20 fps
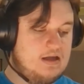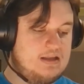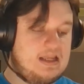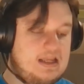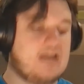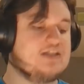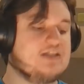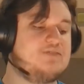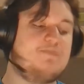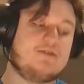
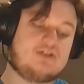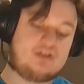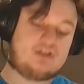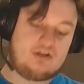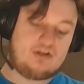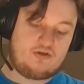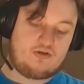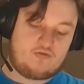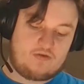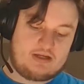Not to mention
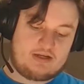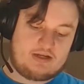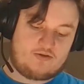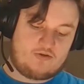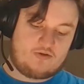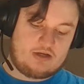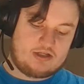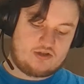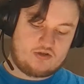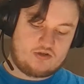the green
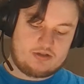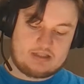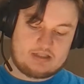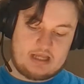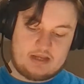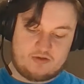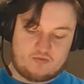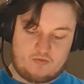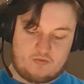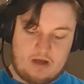creatures
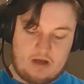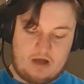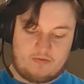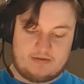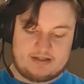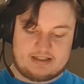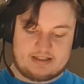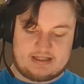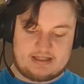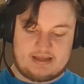as well,
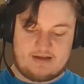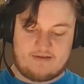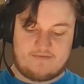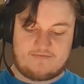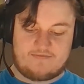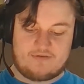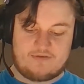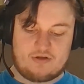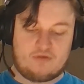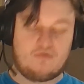which
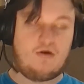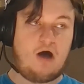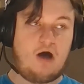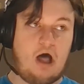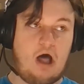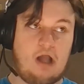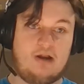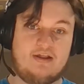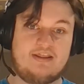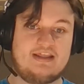give you
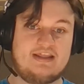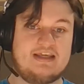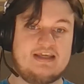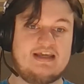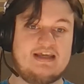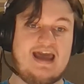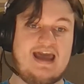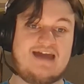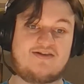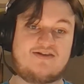all of
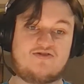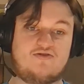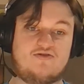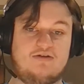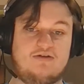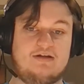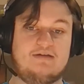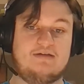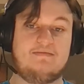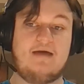the
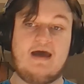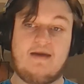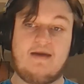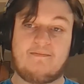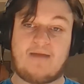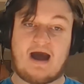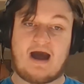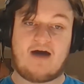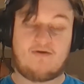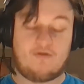extra
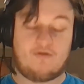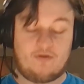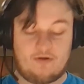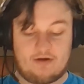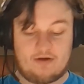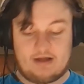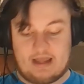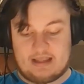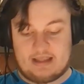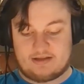
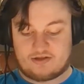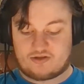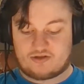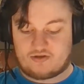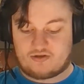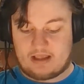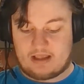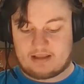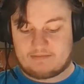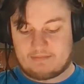power and
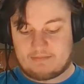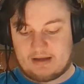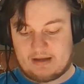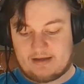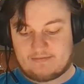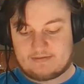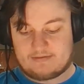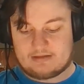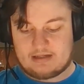strength buffs.